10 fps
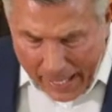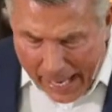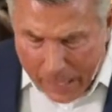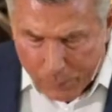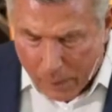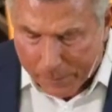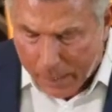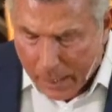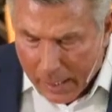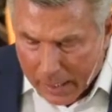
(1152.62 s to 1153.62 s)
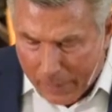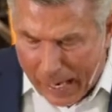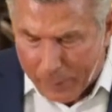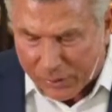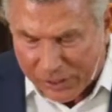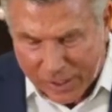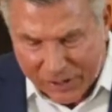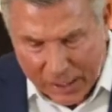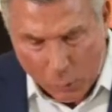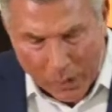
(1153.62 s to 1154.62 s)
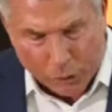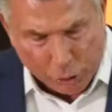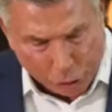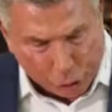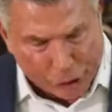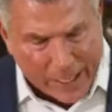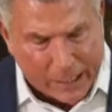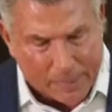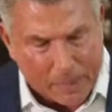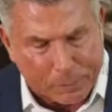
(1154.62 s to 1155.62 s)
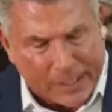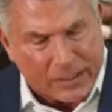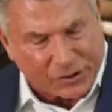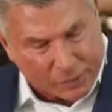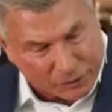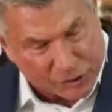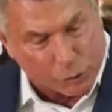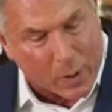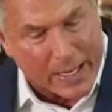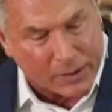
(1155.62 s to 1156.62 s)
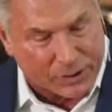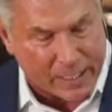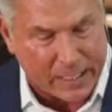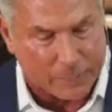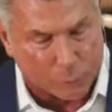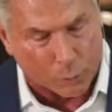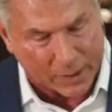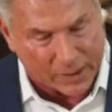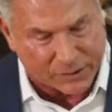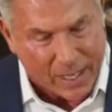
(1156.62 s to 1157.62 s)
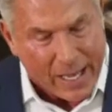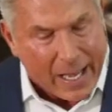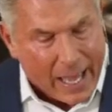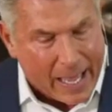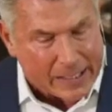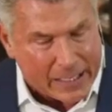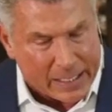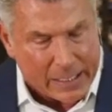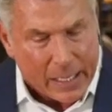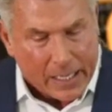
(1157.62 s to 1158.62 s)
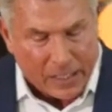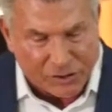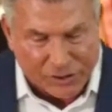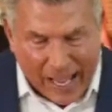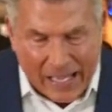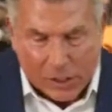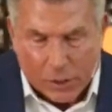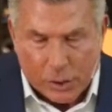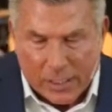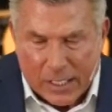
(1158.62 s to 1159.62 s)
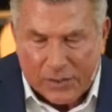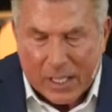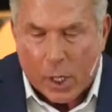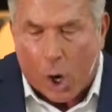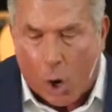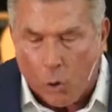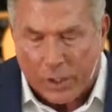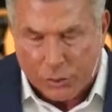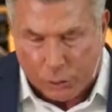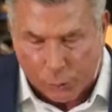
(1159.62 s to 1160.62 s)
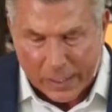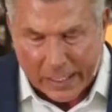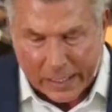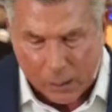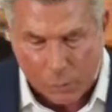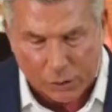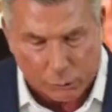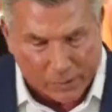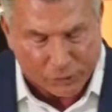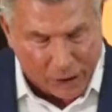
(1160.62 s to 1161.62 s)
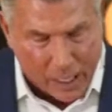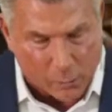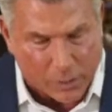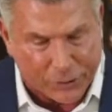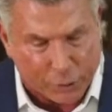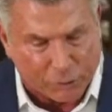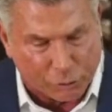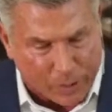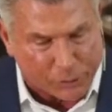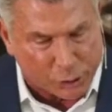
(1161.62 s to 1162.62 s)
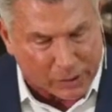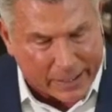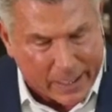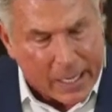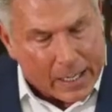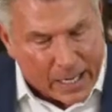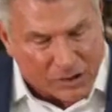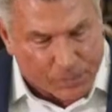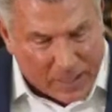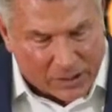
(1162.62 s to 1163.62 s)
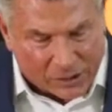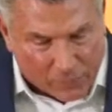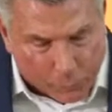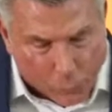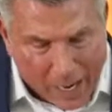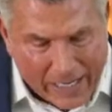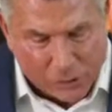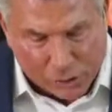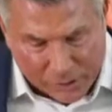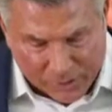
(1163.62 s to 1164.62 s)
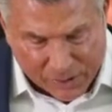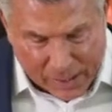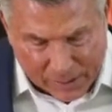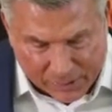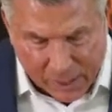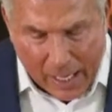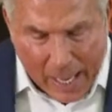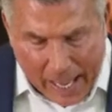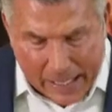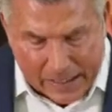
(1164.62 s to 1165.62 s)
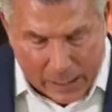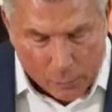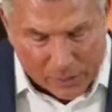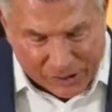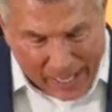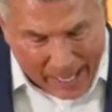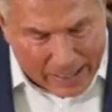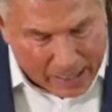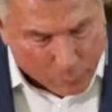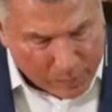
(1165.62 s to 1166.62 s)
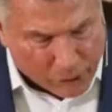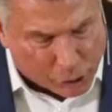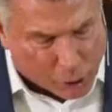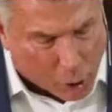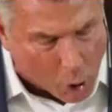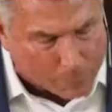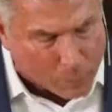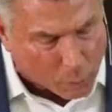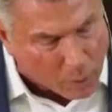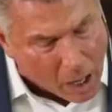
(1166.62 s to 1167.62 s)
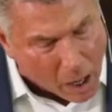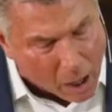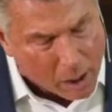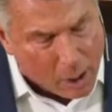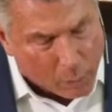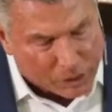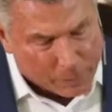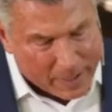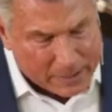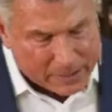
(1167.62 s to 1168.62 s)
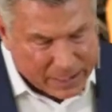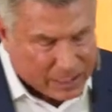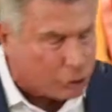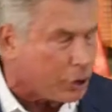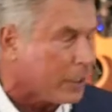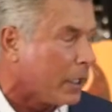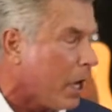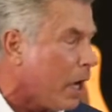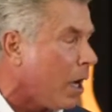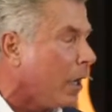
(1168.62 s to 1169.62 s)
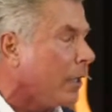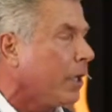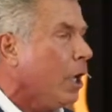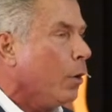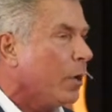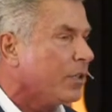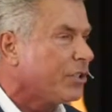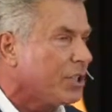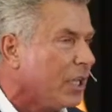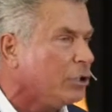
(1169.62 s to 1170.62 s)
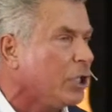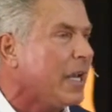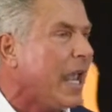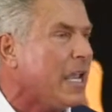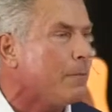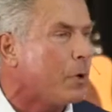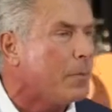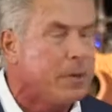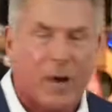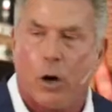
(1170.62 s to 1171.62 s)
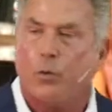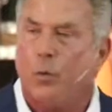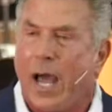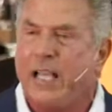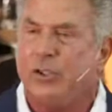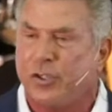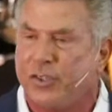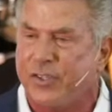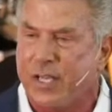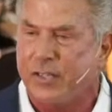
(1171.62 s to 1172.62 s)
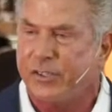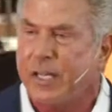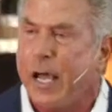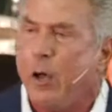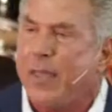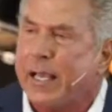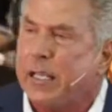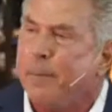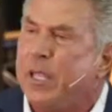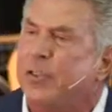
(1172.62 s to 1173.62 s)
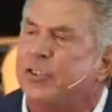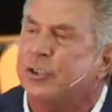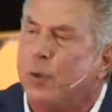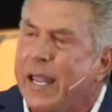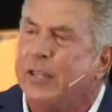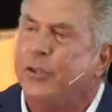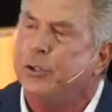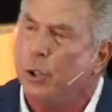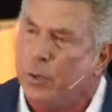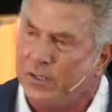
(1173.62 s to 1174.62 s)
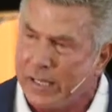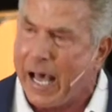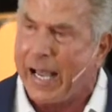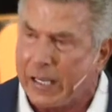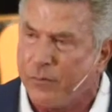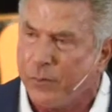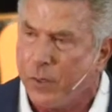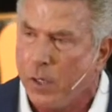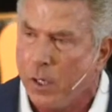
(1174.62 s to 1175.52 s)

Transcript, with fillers: Abram, the Bible says he went to Shechem, a place of strength, the Hebrew is, and he, he sat underneath an oak tree, which we've shared with you scripturally, that speaks of righteousness. And he was at a region called Moreh, which meant teaching. God was teaching Abram about righteousness and how that can be a strength to his life,